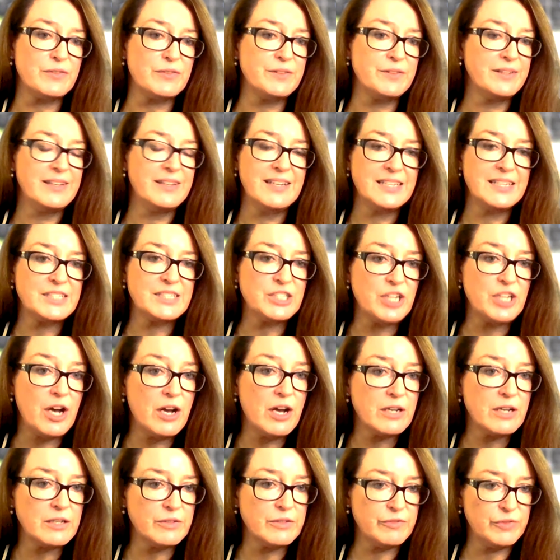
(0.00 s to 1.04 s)
it's dark at
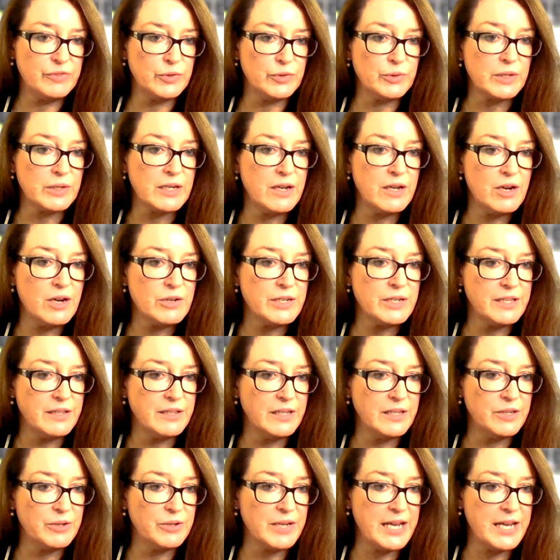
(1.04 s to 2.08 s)
4 o'clock in the
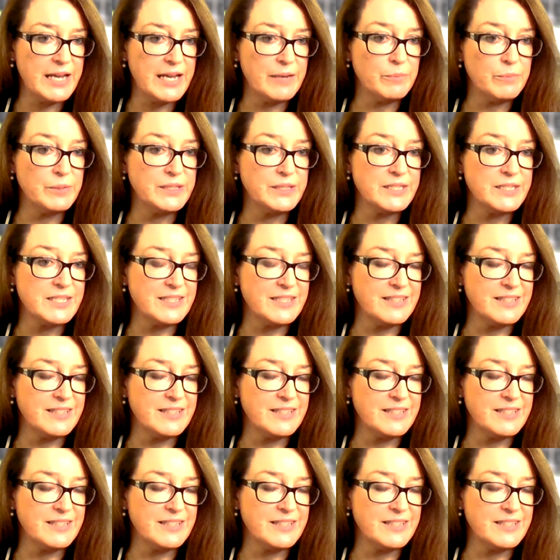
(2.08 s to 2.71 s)
UK in winter.